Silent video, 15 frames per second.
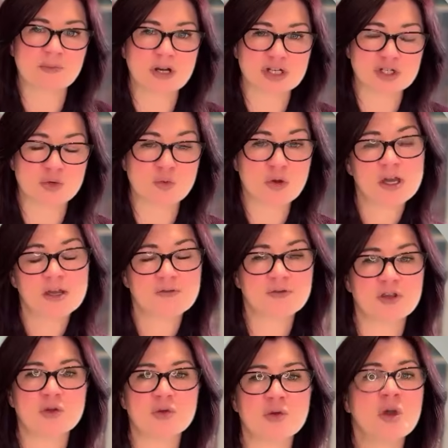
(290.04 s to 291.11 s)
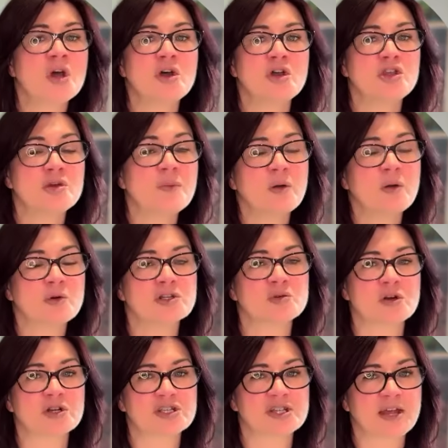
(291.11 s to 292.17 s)
the brush work for you, you might want to
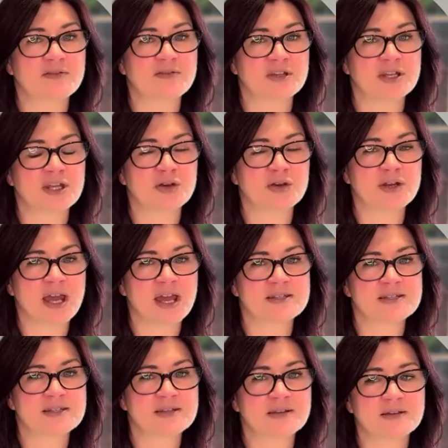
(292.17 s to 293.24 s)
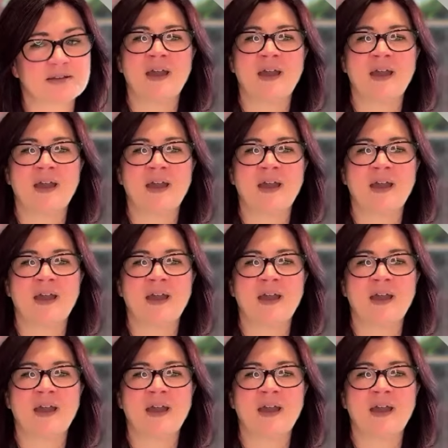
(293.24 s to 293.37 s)
watch that video next.